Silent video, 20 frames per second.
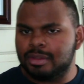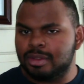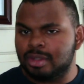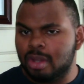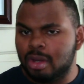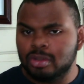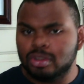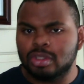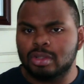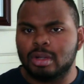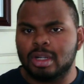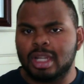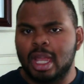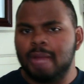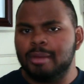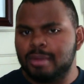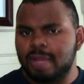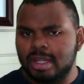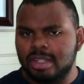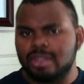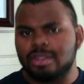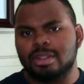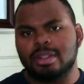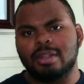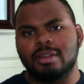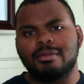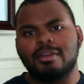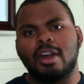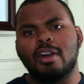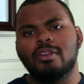those who are not
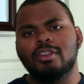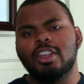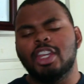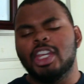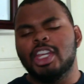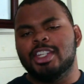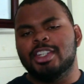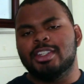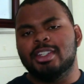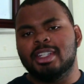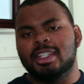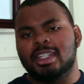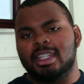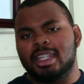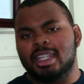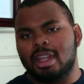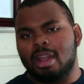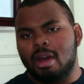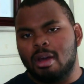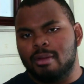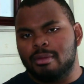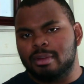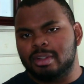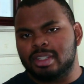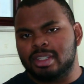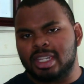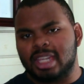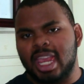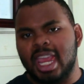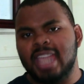registered to vote, you need to head over
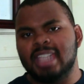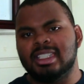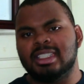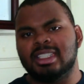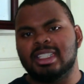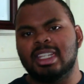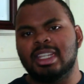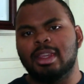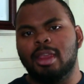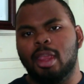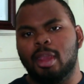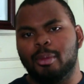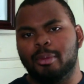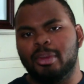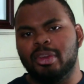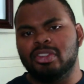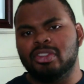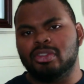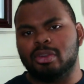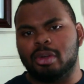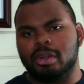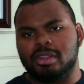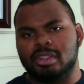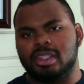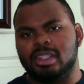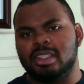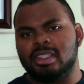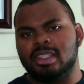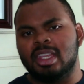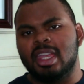to
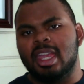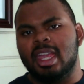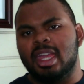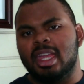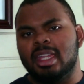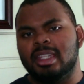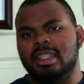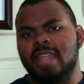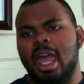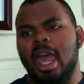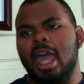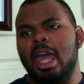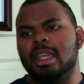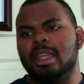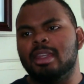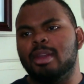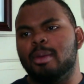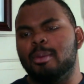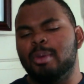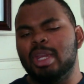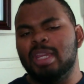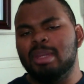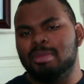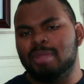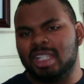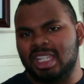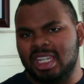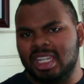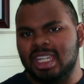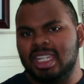
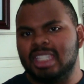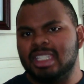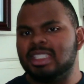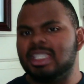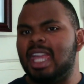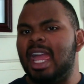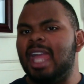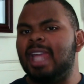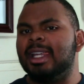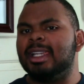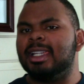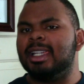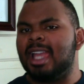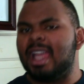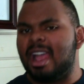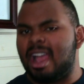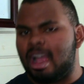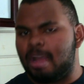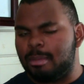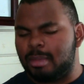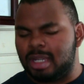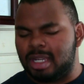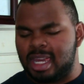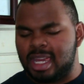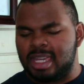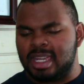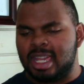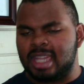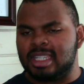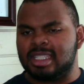kcresources.weebly.com.
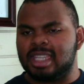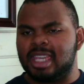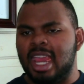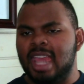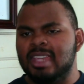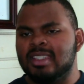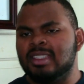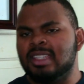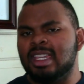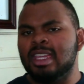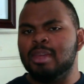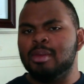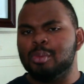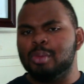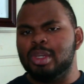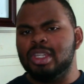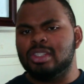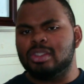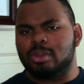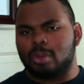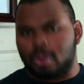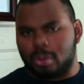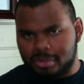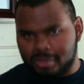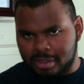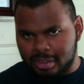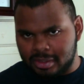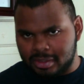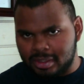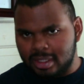Again, that is
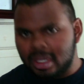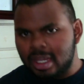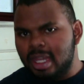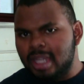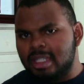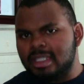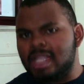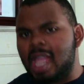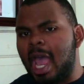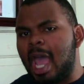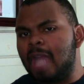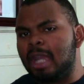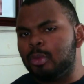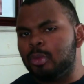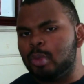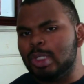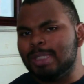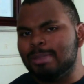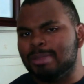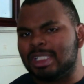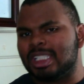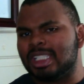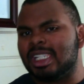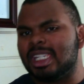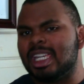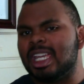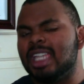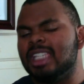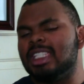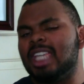
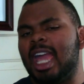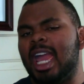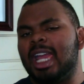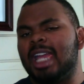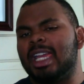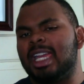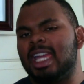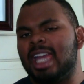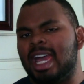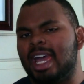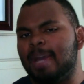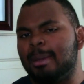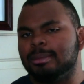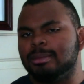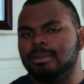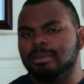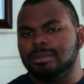kcresources.weebly.com.